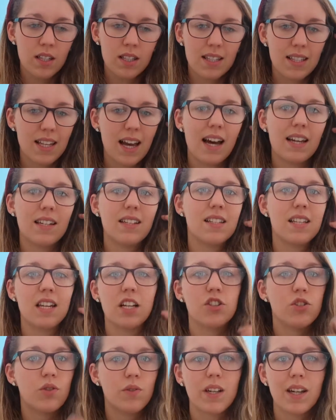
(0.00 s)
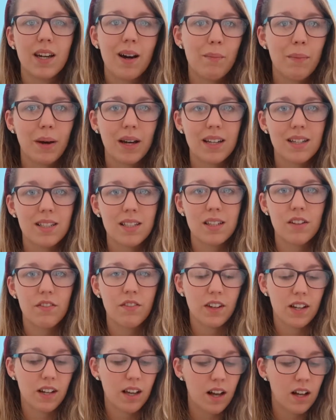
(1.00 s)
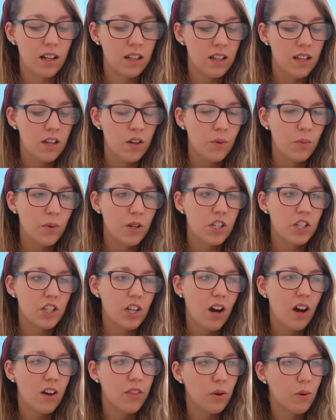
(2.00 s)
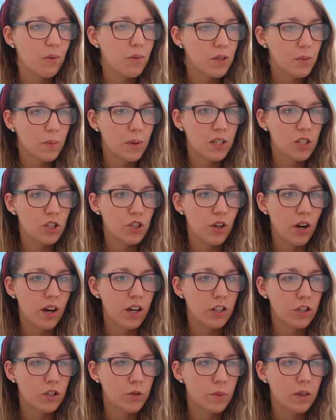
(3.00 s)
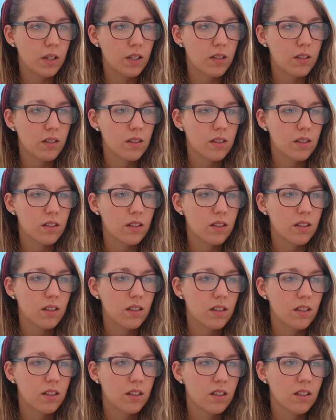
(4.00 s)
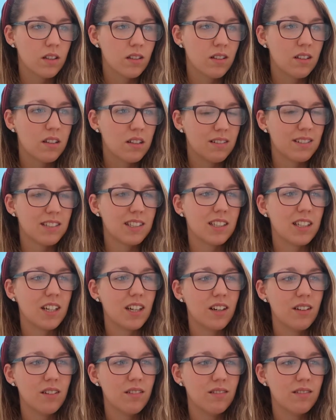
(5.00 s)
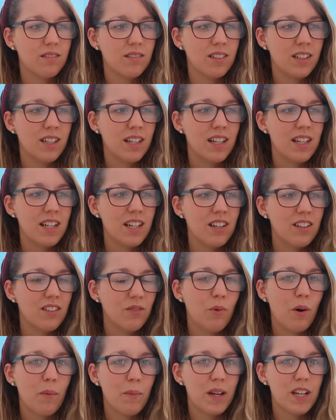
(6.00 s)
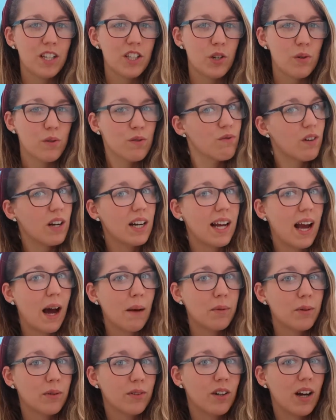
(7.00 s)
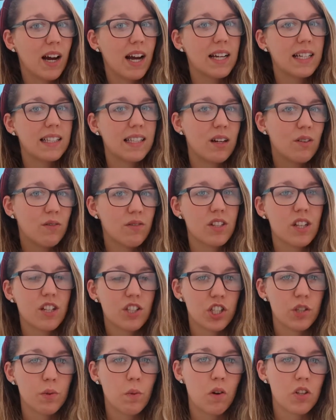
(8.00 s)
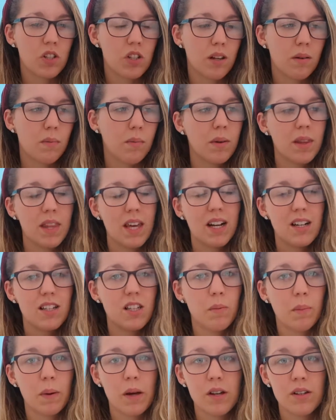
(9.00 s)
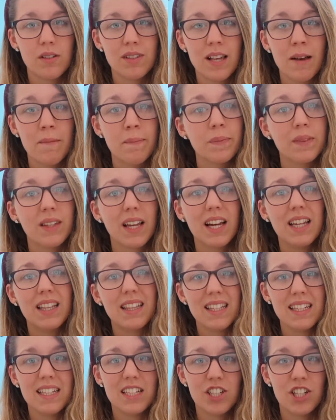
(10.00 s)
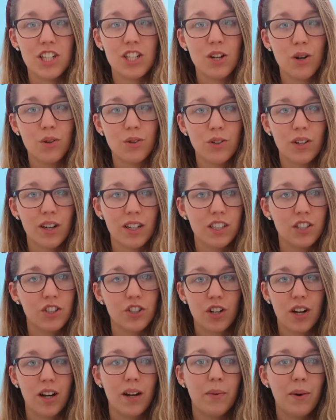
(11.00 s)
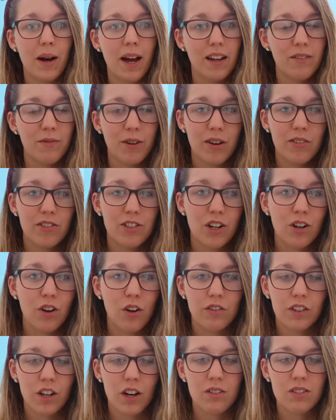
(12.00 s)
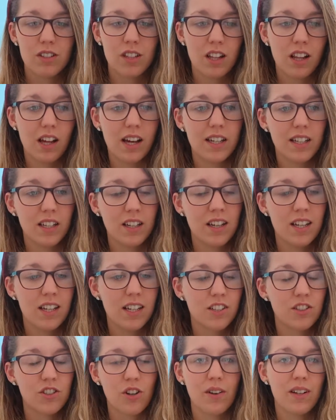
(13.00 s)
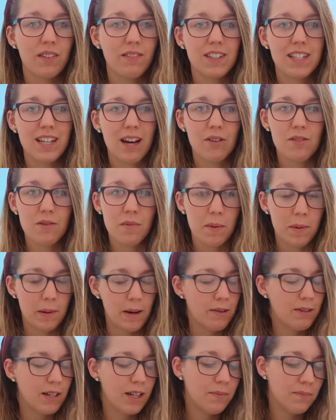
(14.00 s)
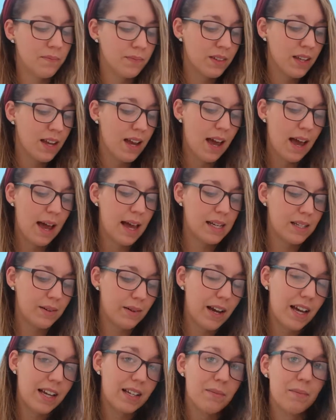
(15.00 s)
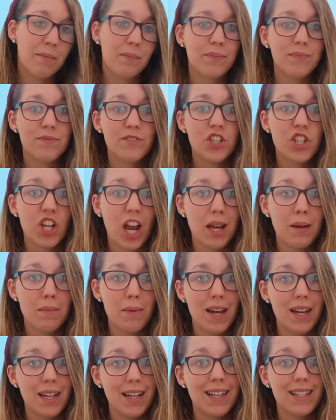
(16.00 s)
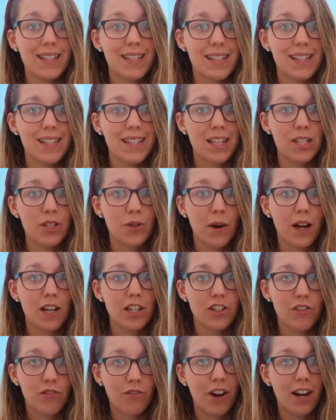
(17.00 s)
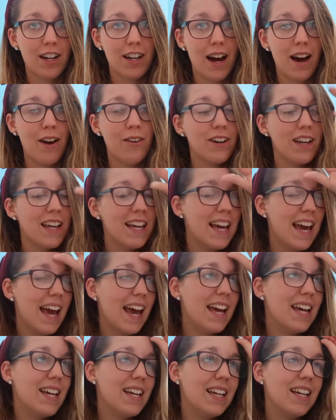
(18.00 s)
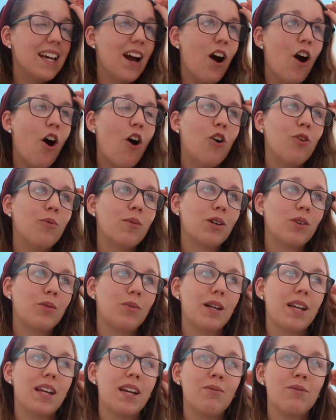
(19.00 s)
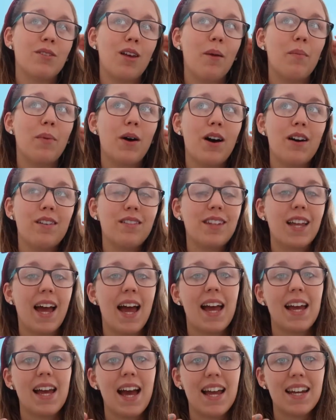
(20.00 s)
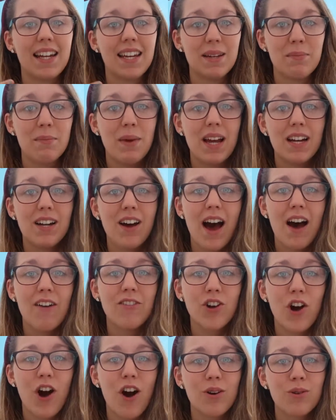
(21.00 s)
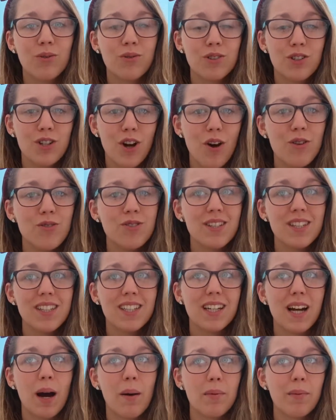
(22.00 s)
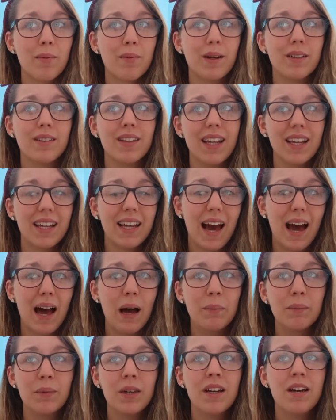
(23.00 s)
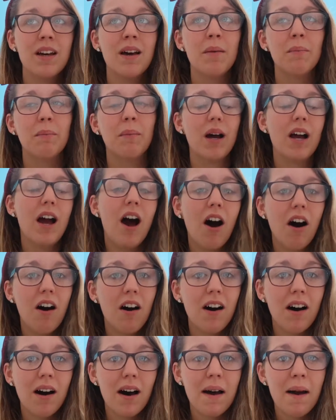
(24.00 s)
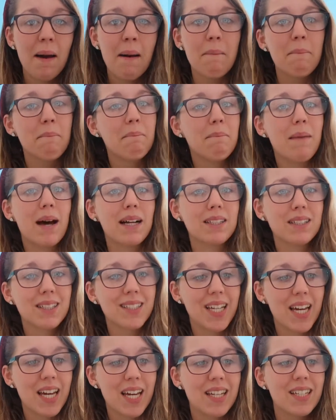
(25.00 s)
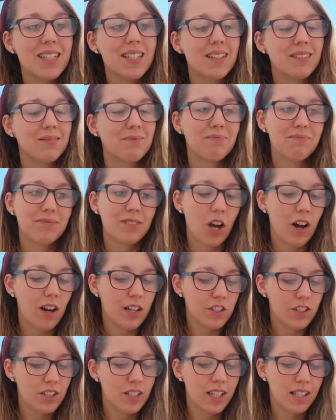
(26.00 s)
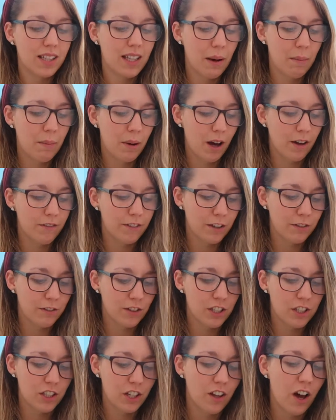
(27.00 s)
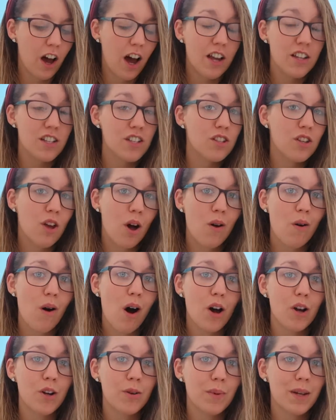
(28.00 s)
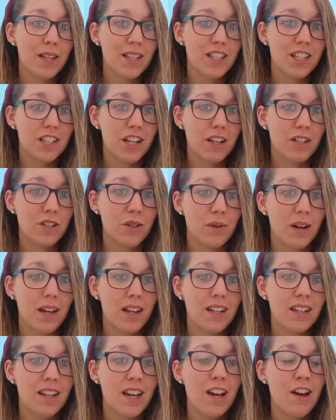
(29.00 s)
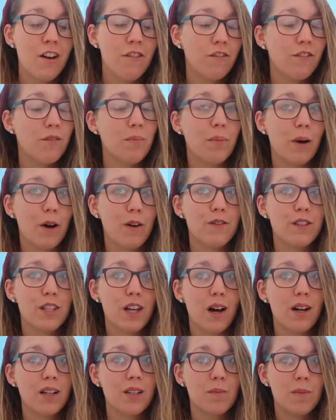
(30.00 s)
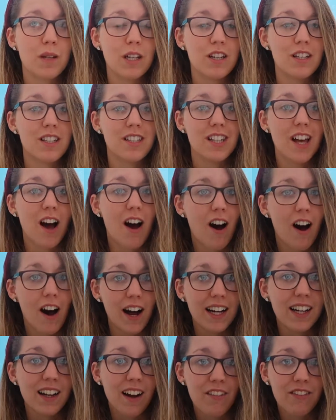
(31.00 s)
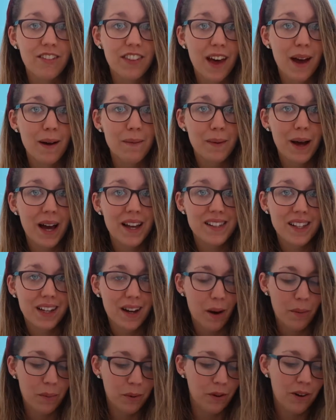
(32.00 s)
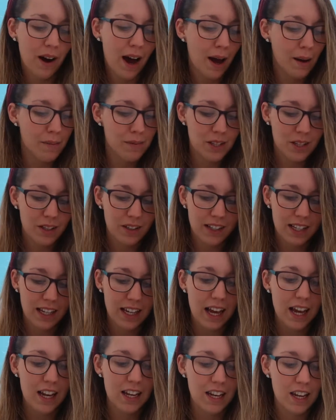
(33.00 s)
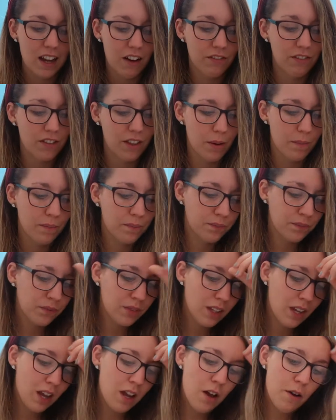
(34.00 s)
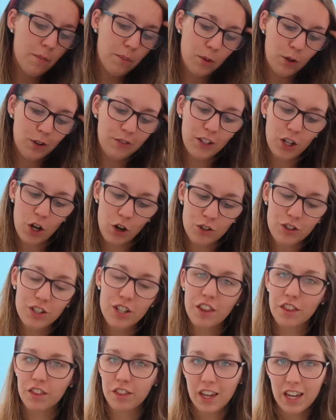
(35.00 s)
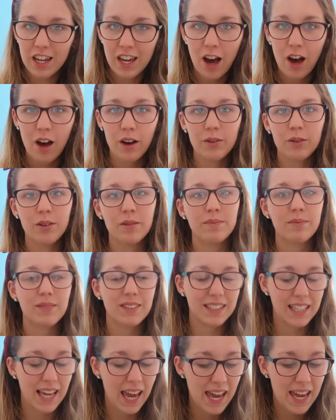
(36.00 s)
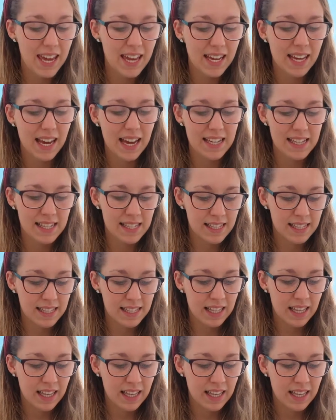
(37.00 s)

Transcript: sad seeing Johnny come back into the villa which I thought was a bit strange because I don't know one minute she was really happy with Craig and then all of a sudden she wasn't but then I suppose at least she told Craig straight away whereas a lot of girls are like don't even tell them about it Anyway, Jamie is the situation right now. He, oh my god, when it was her birthday and he made her avocado on toast and said, happy birthday, Cam, my heart melted. I just think they're perfect for each other. I so hope it's genuine from both sides because I love them as a couple, absolutely love them. Moving on to Theo. He is